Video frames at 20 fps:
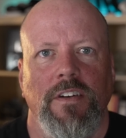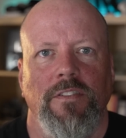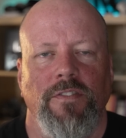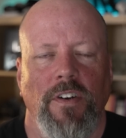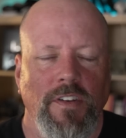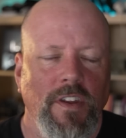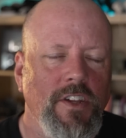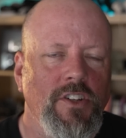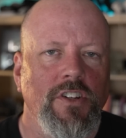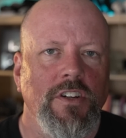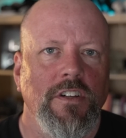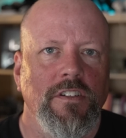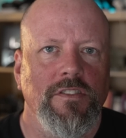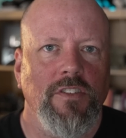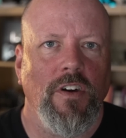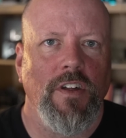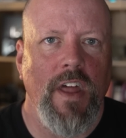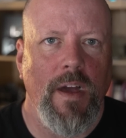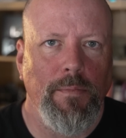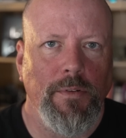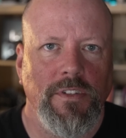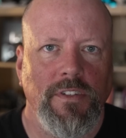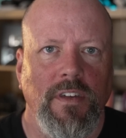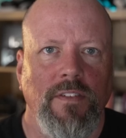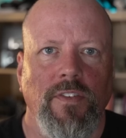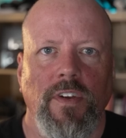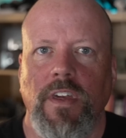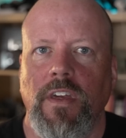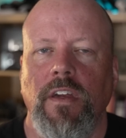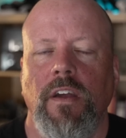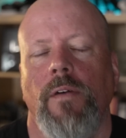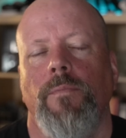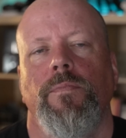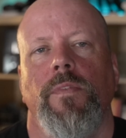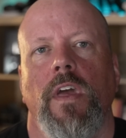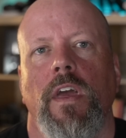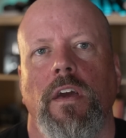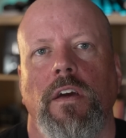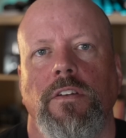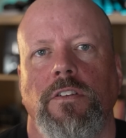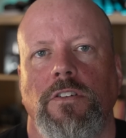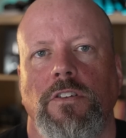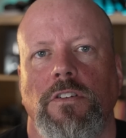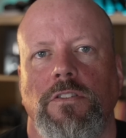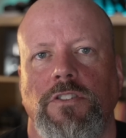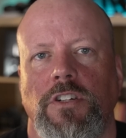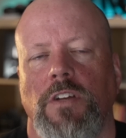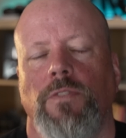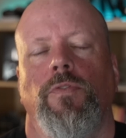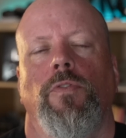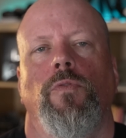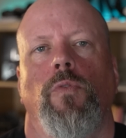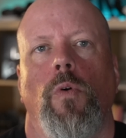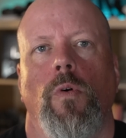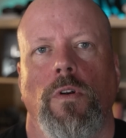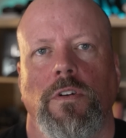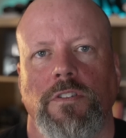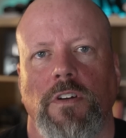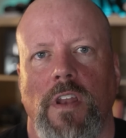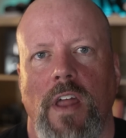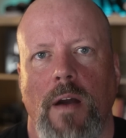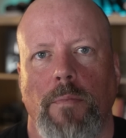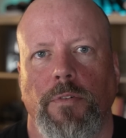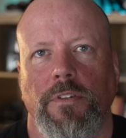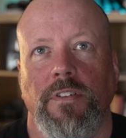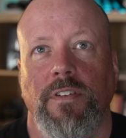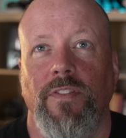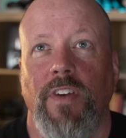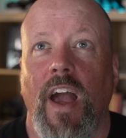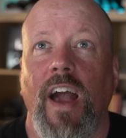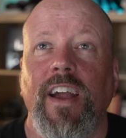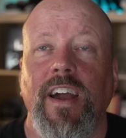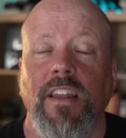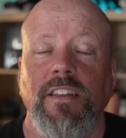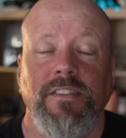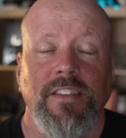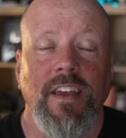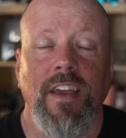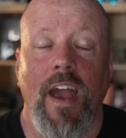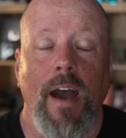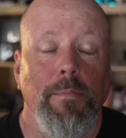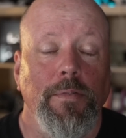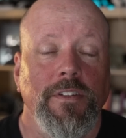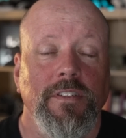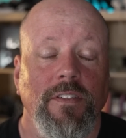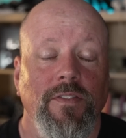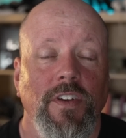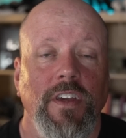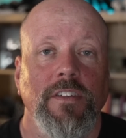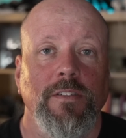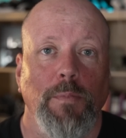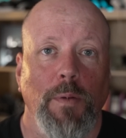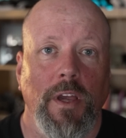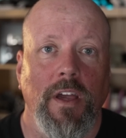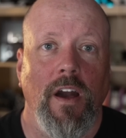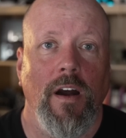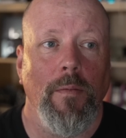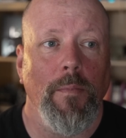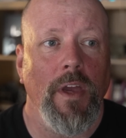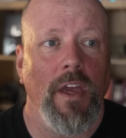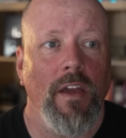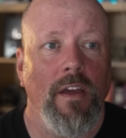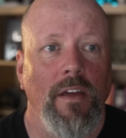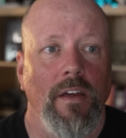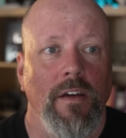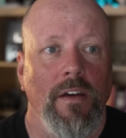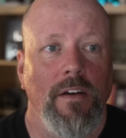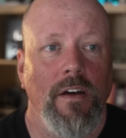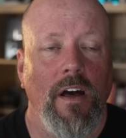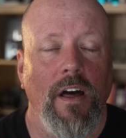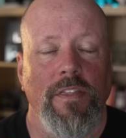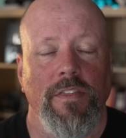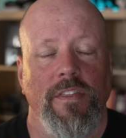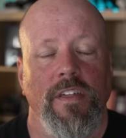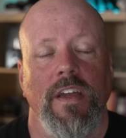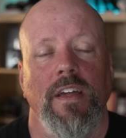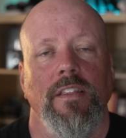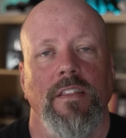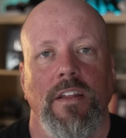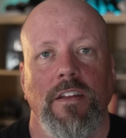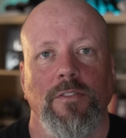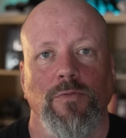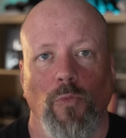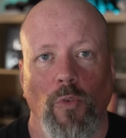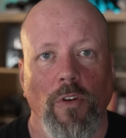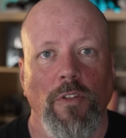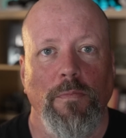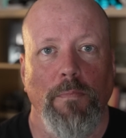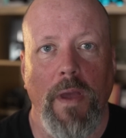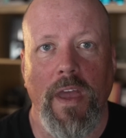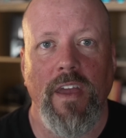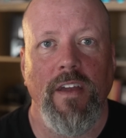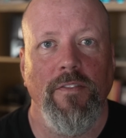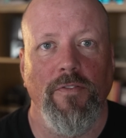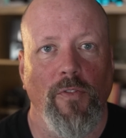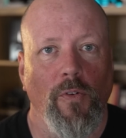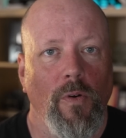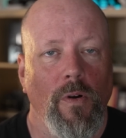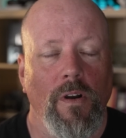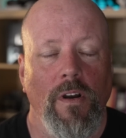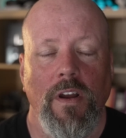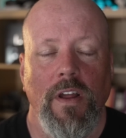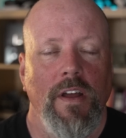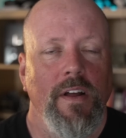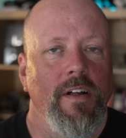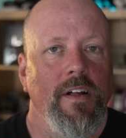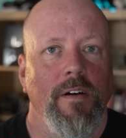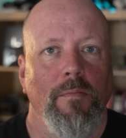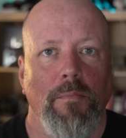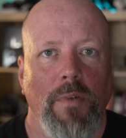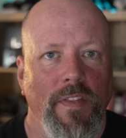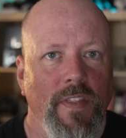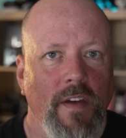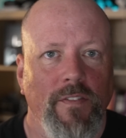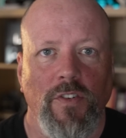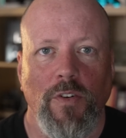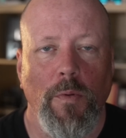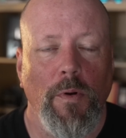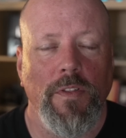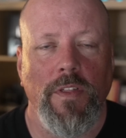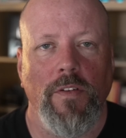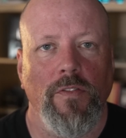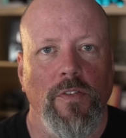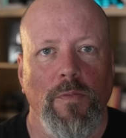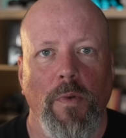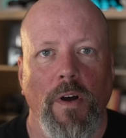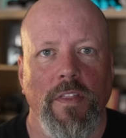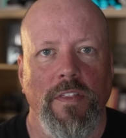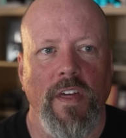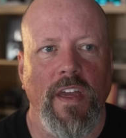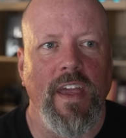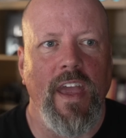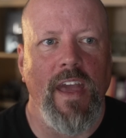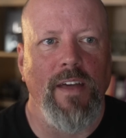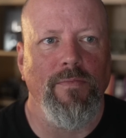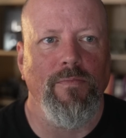Foundation is on Apple TV and Chief of War is on Apple TV. I gotta say, Apple TV is becoming a thing that is worth paying for month after month after month. They